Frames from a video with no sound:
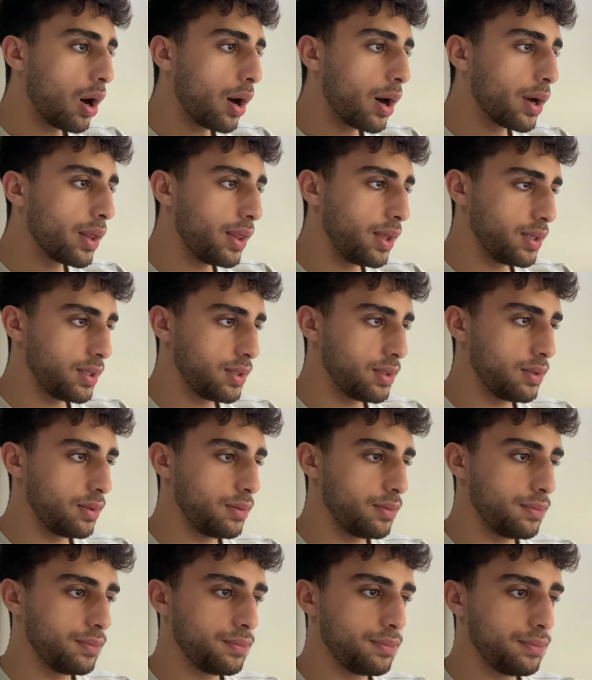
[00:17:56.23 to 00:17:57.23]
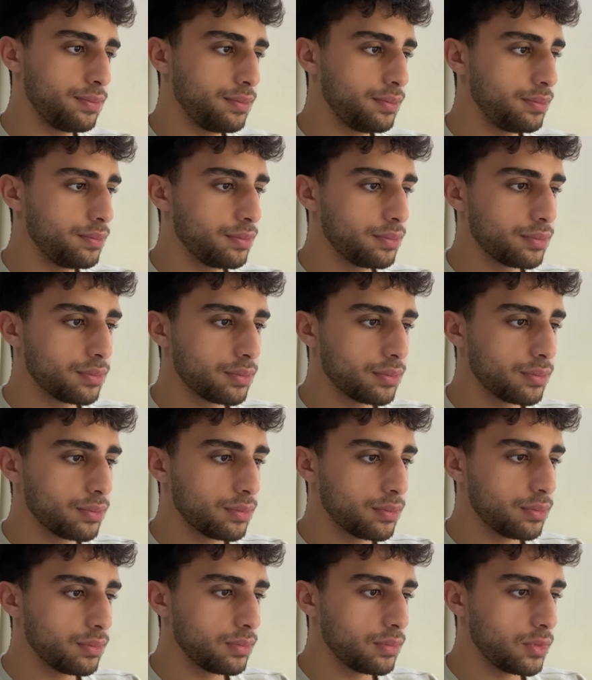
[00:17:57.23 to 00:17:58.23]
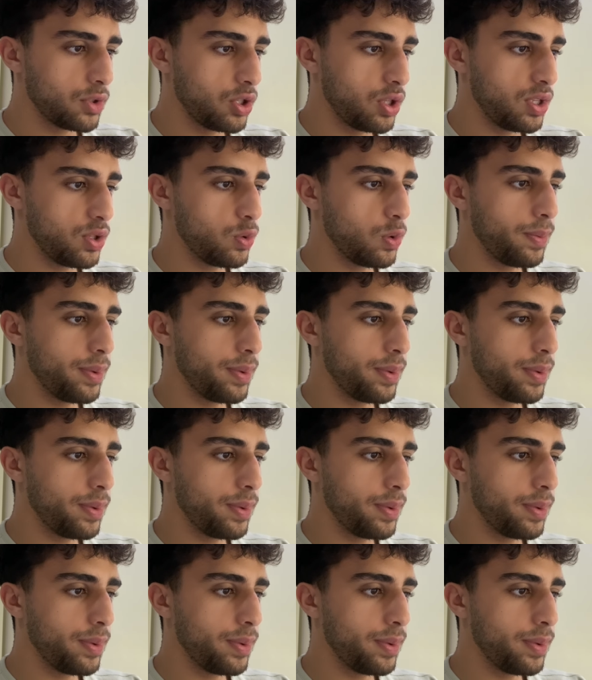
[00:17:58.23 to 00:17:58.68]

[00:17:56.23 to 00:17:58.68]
this. So this will